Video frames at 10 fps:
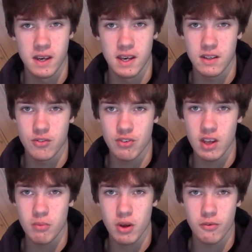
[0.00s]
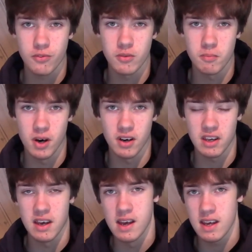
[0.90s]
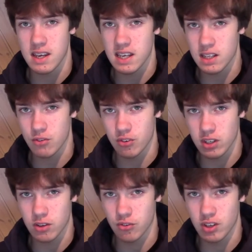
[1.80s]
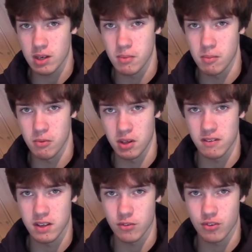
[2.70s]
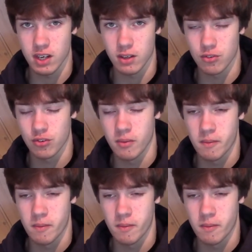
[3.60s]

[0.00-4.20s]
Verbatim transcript: Instead, we often buy ECC memory these days.